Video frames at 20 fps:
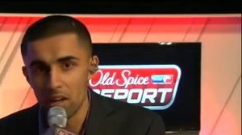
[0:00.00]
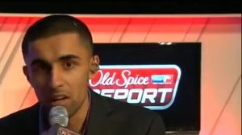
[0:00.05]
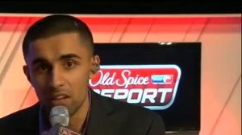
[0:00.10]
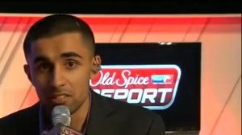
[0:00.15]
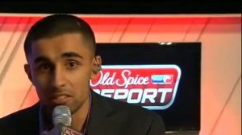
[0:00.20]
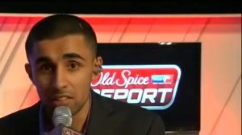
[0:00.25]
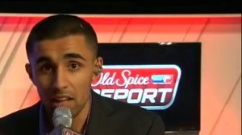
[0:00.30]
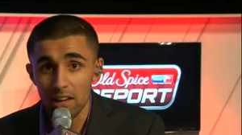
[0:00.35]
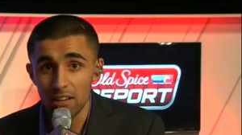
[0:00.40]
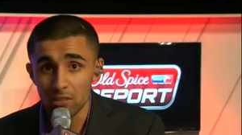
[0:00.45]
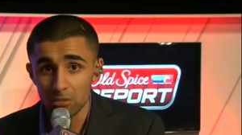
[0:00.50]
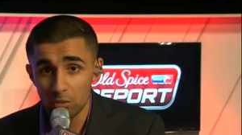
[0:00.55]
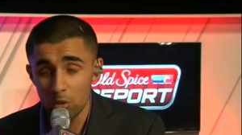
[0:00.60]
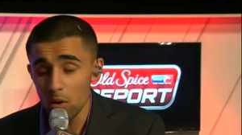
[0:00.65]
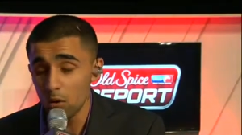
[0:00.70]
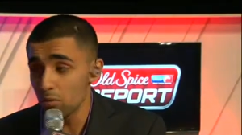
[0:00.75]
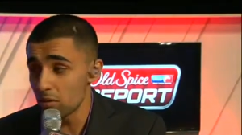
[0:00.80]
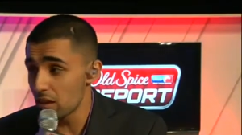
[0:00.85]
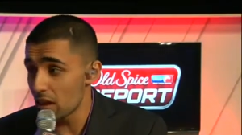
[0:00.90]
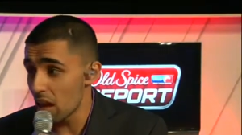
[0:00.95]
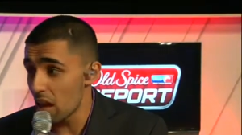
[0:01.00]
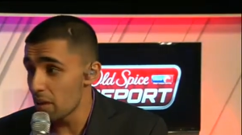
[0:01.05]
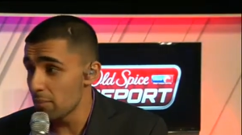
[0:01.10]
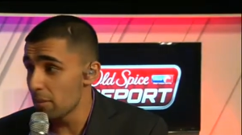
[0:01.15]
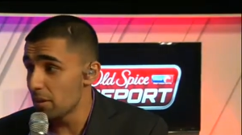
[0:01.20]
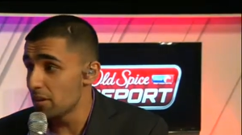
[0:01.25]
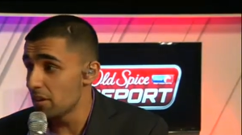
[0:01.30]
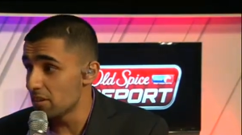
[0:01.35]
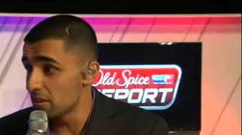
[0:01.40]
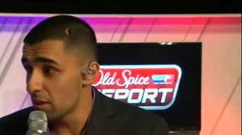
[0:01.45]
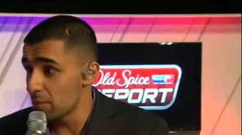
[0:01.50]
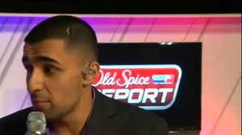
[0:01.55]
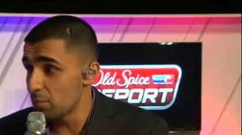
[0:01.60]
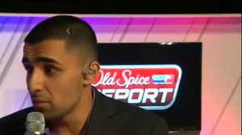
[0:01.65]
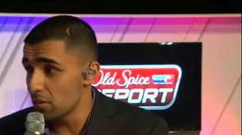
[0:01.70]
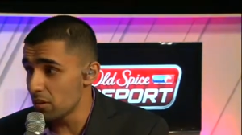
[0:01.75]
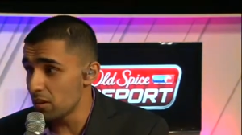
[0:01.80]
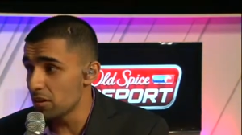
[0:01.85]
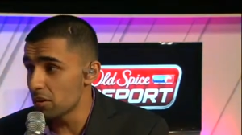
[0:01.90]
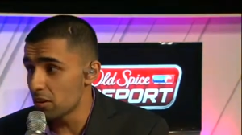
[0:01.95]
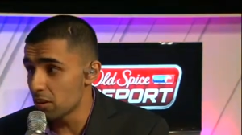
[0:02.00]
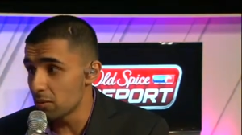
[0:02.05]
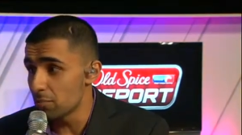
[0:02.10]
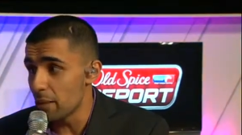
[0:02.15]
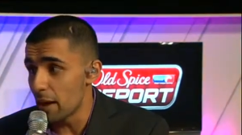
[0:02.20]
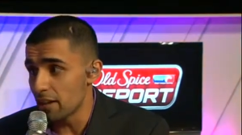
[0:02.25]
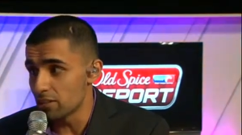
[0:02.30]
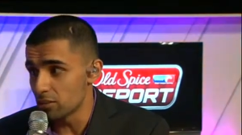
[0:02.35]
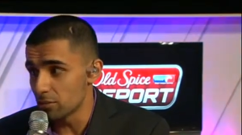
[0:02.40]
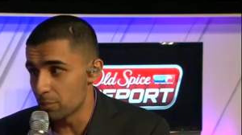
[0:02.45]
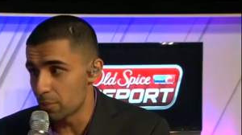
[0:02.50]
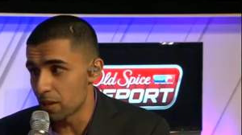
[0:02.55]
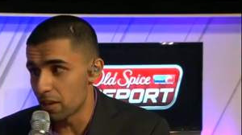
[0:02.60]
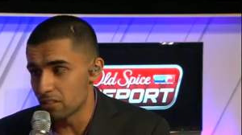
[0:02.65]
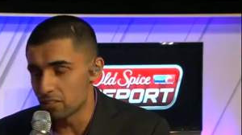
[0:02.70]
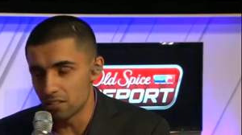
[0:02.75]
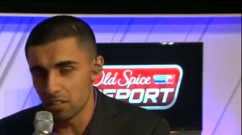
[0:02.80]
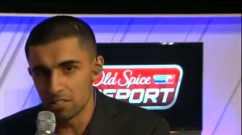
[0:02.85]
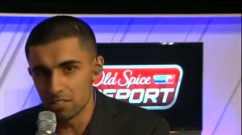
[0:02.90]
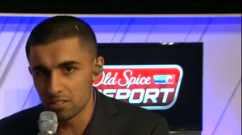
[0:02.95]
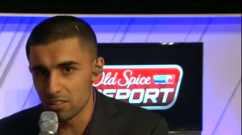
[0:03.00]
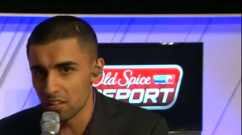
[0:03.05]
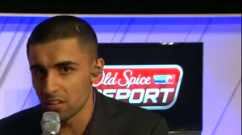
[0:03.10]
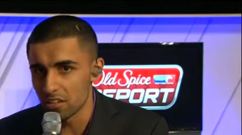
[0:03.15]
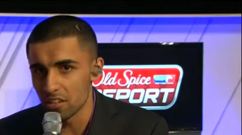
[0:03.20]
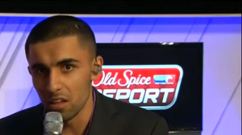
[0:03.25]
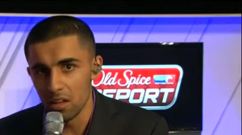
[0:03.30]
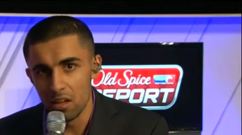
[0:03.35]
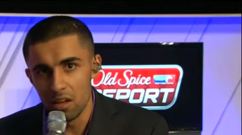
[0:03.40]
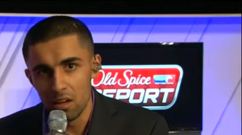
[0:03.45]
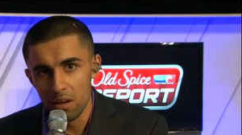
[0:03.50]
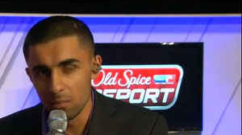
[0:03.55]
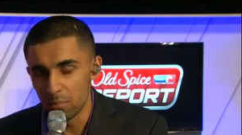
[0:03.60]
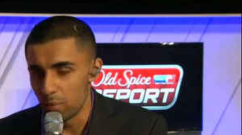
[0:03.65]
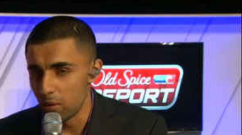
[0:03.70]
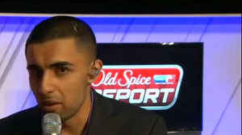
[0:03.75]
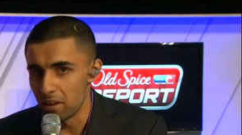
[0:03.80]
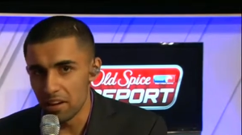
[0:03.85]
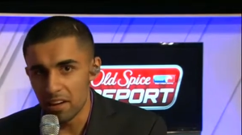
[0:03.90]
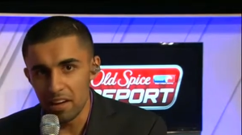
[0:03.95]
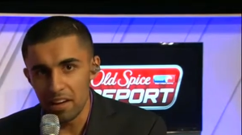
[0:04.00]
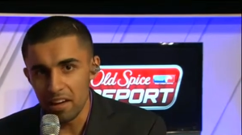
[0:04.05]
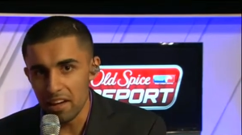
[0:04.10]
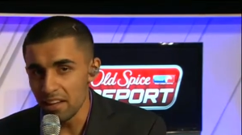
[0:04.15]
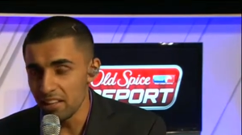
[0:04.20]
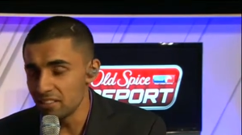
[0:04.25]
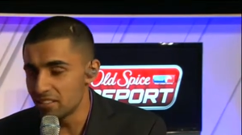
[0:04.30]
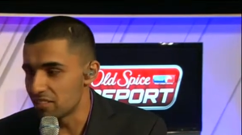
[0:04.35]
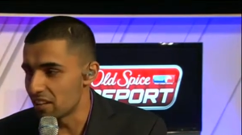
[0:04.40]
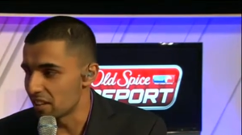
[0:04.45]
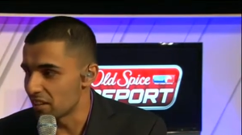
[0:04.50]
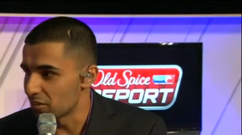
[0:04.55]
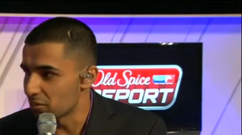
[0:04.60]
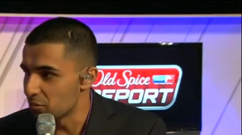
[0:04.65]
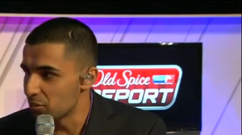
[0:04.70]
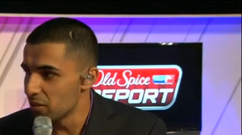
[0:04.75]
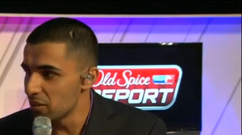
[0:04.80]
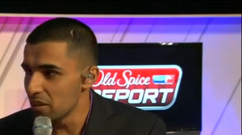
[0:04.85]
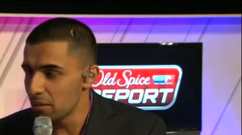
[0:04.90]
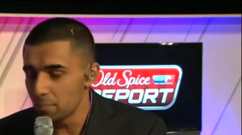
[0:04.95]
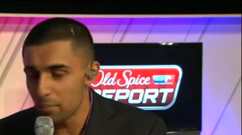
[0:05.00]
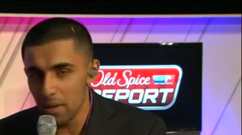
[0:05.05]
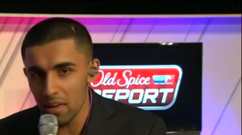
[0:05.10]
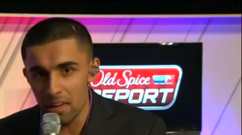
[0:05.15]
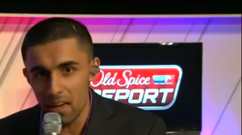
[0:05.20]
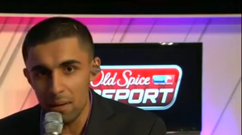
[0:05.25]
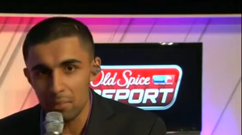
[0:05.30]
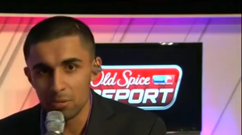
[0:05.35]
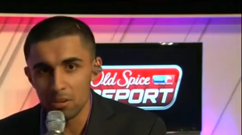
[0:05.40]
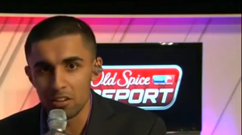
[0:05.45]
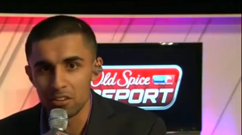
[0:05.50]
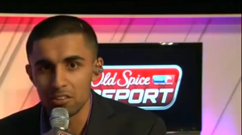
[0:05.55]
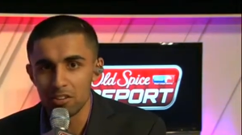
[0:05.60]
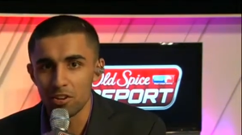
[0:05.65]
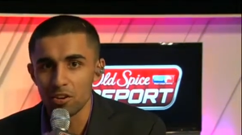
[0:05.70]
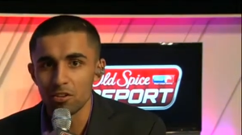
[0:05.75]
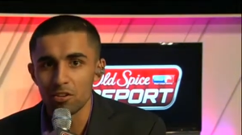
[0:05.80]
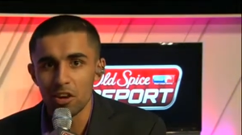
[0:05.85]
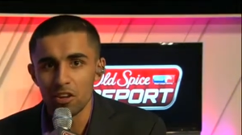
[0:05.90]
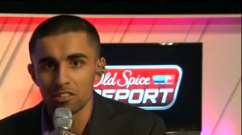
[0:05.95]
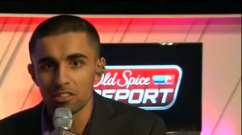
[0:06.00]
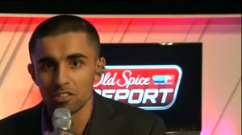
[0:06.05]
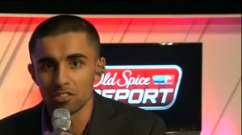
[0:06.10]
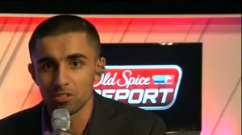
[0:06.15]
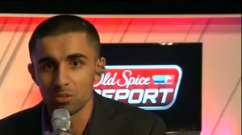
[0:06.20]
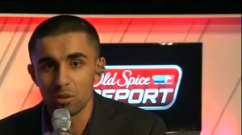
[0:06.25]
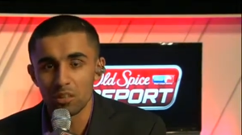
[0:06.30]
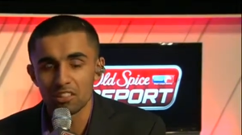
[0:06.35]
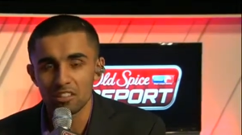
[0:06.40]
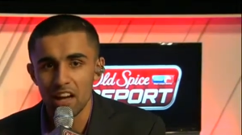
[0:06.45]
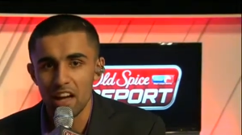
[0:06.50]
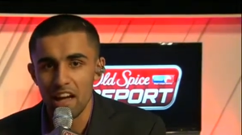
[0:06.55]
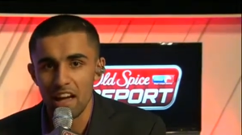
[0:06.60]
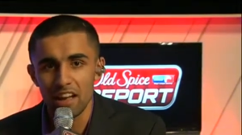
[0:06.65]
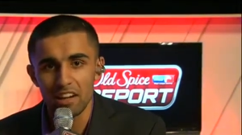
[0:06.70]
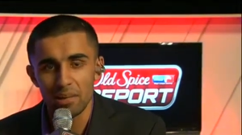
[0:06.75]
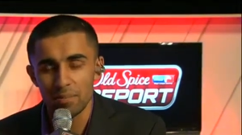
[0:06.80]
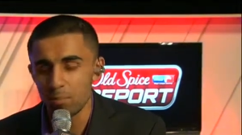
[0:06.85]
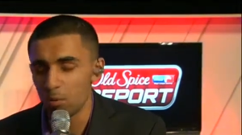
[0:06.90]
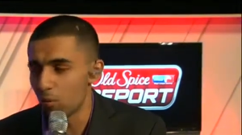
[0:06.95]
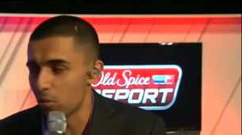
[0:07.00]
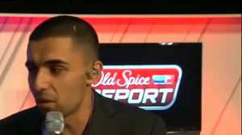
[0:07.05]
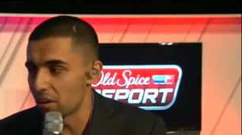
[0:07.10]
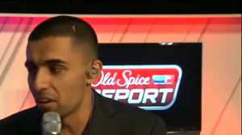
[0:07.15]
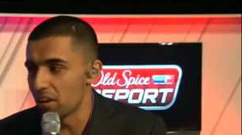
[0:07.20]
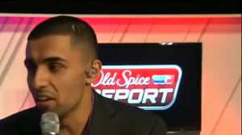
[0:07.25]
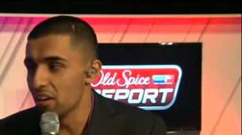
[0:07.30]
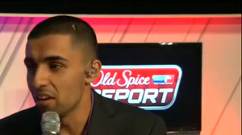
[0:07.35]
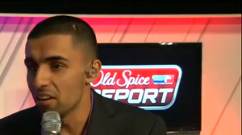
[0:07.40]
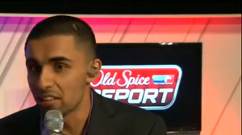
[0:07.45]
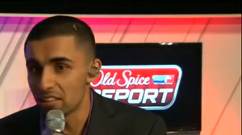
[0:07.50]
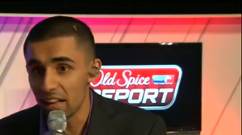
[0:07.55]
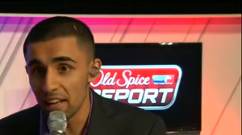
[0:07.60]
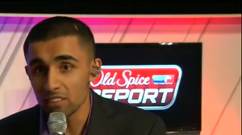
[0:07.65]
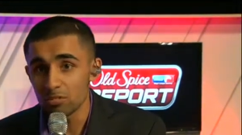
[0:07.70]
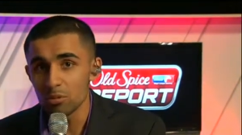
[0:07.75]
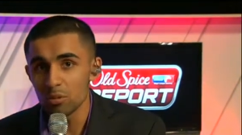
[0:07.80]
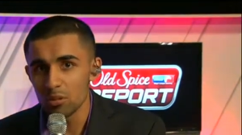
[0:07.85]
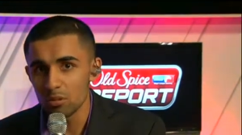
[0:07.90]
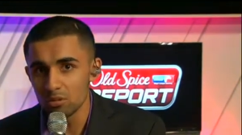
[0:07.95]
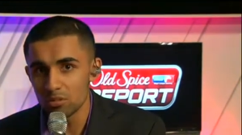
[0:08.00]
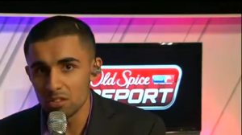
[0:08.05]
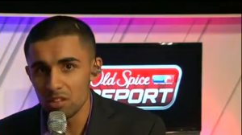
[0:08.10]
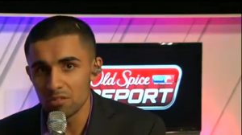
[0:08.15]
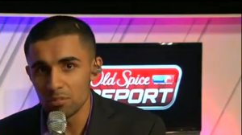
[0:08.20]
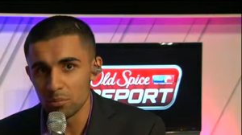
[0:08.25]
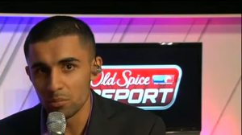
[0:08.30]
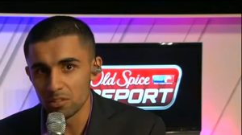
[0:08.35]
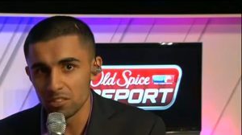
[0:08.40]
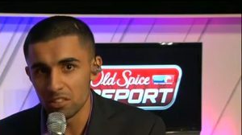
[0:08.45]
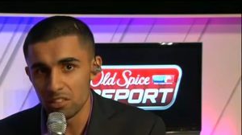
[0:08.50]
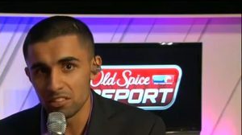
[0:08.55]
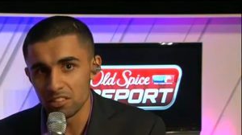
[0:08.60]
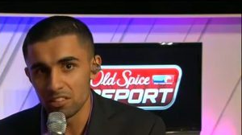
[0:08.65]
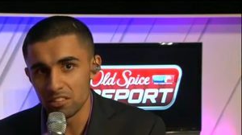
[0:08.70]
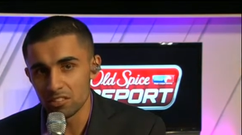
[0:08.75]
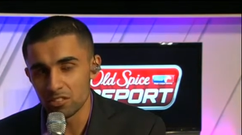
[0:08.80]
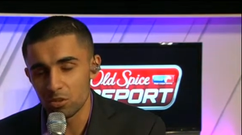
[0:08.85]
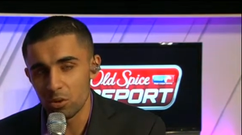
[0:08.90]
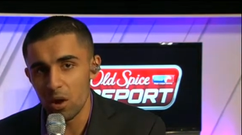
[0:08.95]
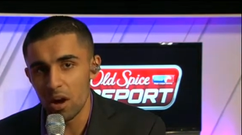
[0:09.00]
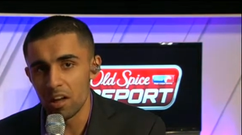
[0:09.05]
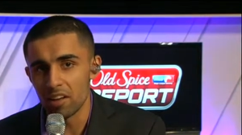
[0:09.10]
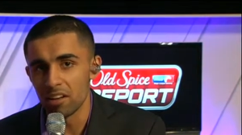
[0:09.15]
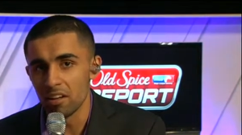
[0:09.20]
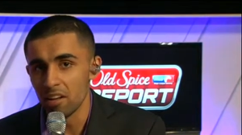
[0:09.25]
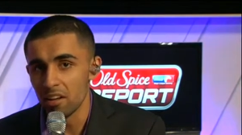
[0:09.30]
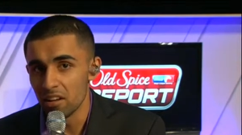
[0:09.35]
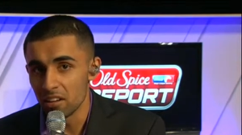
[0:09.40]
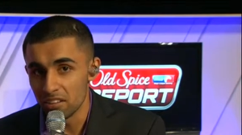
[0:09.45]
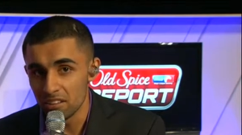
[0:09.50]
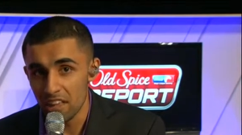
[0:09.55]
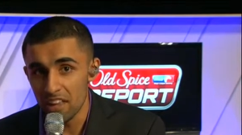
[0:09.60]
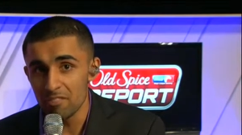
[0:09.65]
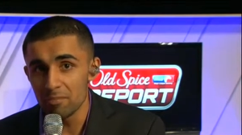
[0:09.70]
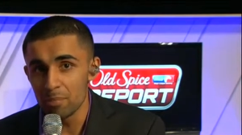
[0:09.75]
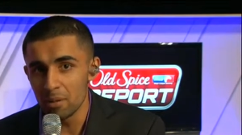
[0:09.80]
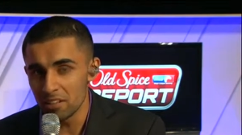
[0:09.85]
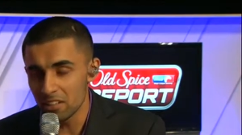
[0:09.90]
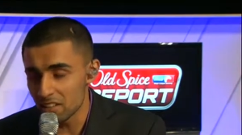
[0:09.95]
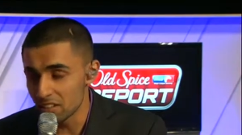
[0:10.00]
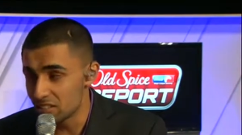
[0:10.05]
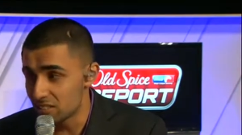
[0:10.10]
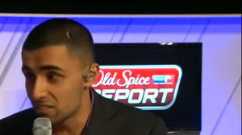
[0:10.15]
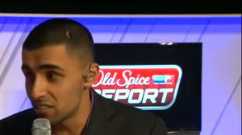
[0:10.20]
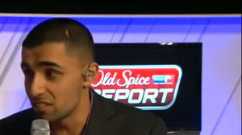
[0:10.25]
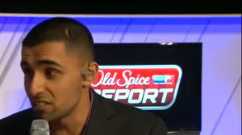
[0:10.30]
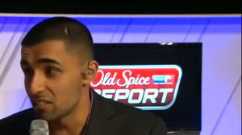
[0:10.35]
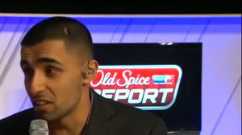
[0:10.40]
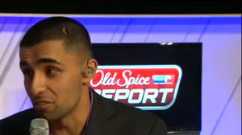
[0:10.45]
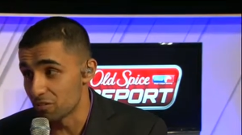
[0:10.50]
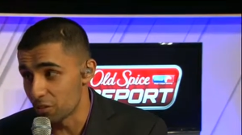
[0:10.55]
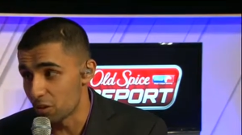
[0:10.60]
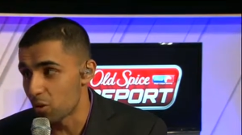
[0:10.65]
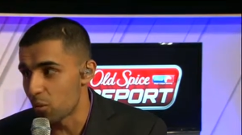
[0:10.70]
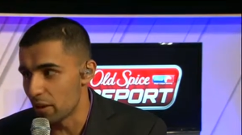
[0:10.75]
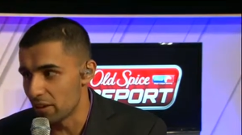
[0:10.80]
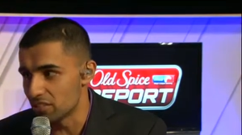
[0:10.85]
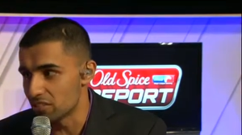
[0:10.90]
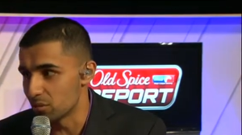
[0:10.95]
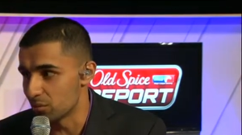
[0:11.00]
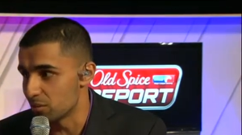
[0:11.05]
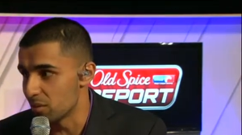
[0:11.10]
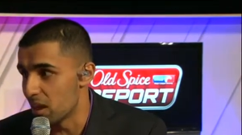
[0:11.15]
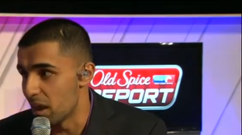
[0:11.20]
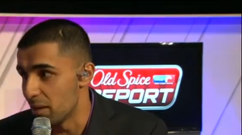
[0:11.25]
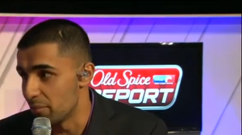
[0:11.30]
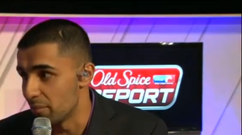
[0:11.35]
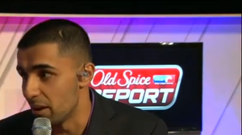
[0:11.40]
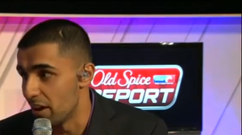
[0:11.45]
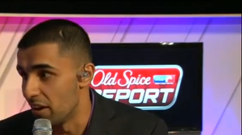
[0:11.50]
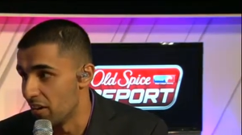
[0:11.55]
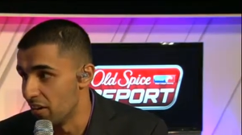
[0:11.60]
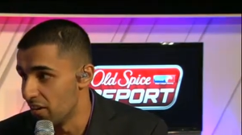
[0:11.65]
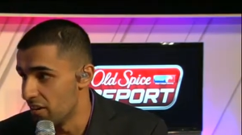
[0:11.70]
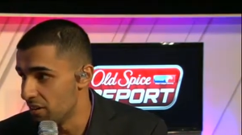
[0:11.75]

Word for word: Status Quo, they came in and they put in a good matchup against Instinct. But Instinct, really being able to turn on the switch at any point, that's what you see from this Instinct squad. They've been consistent for quite some time now.